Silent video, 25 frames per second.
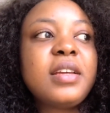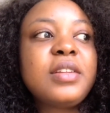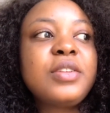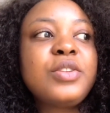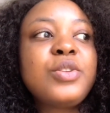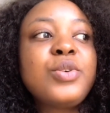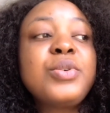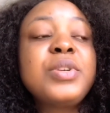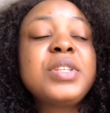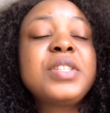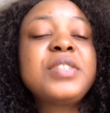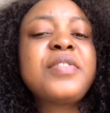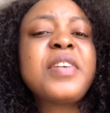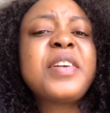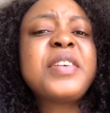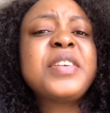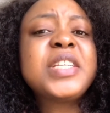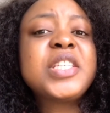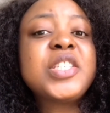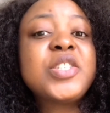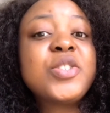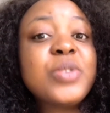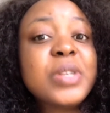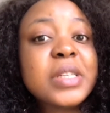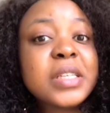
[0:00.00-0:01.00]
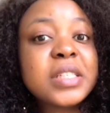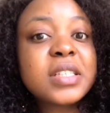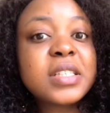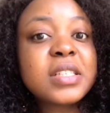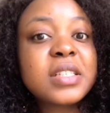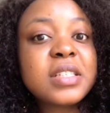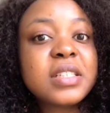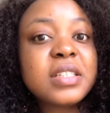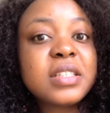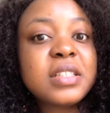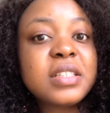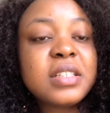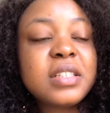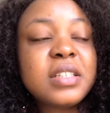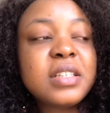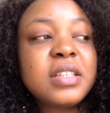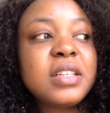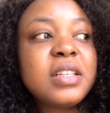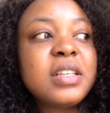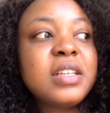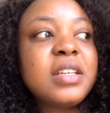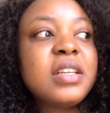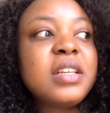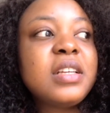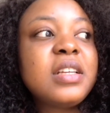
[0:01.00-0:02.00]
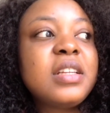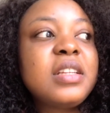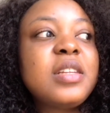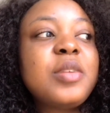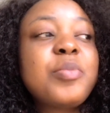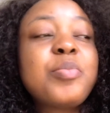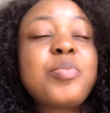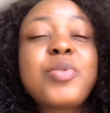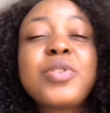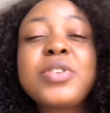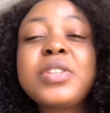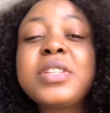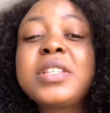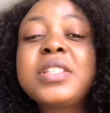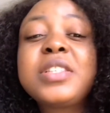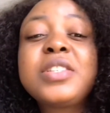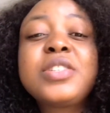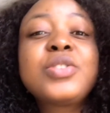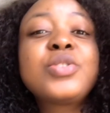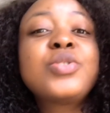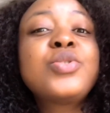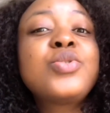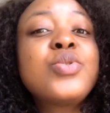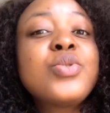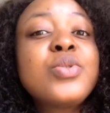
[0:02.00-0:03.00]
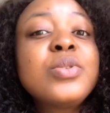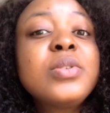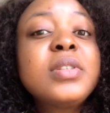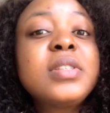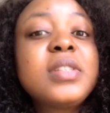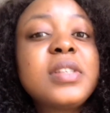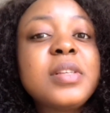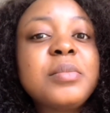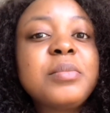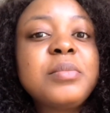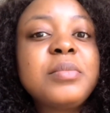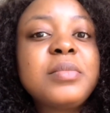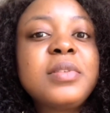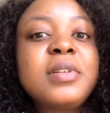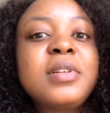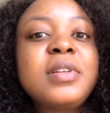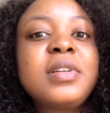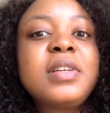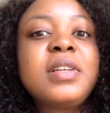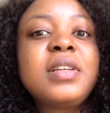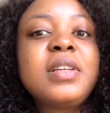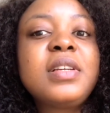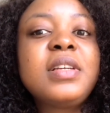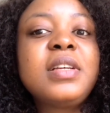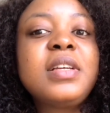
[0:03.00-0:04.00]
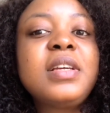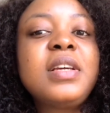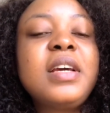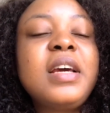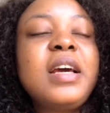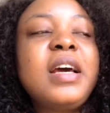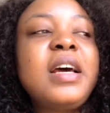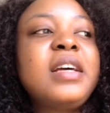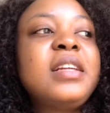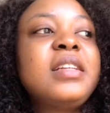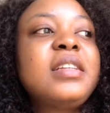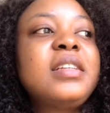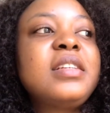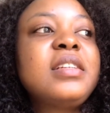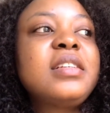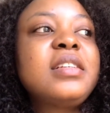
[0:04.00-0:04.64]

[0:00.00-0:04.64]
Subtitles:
Though it's very strict, the process is gruesome, and